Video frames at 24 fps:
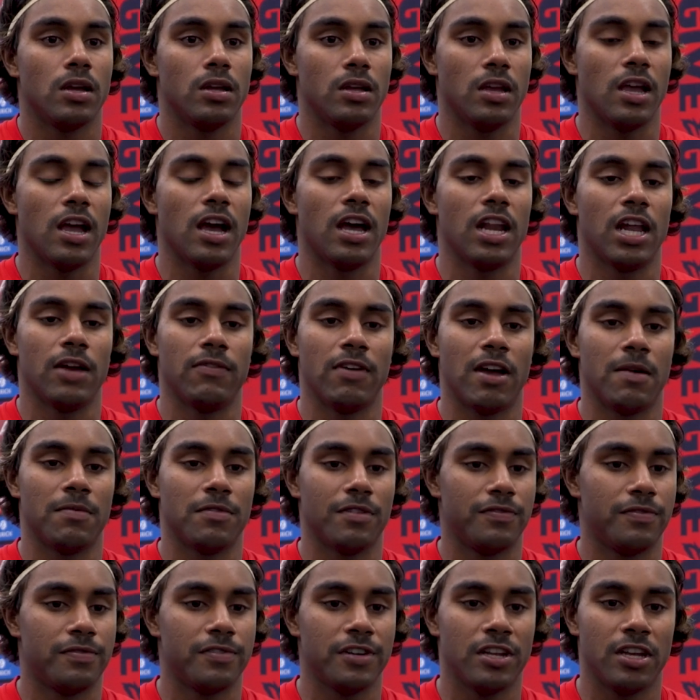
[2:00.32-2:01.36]
Yeah, I love having the
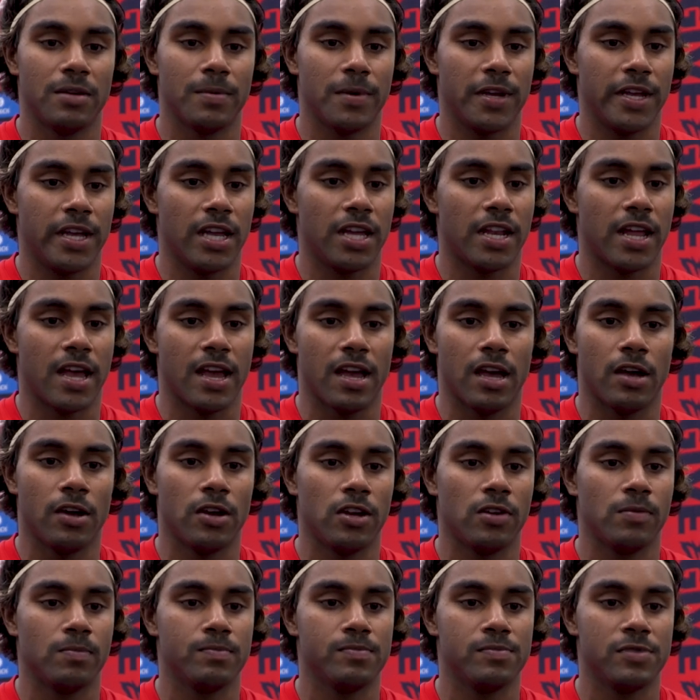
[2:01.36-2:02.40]
footy in my hand at
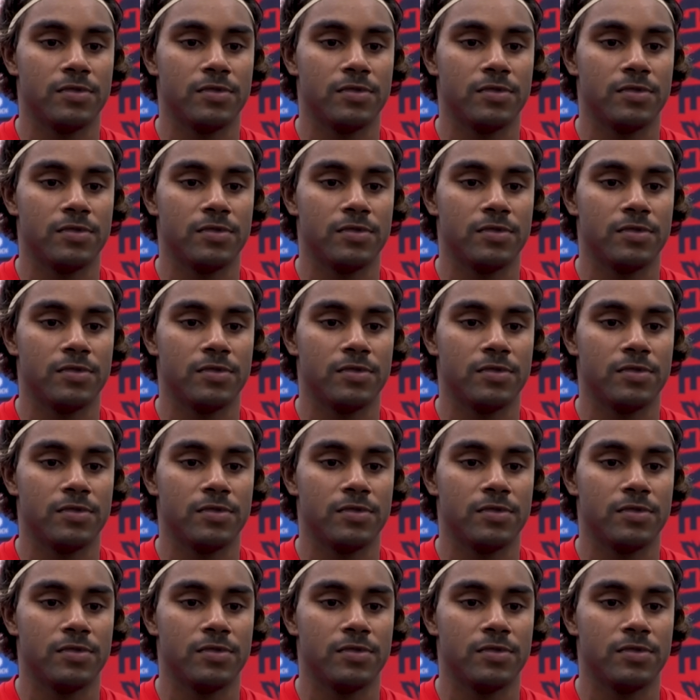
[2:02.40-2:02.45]
home.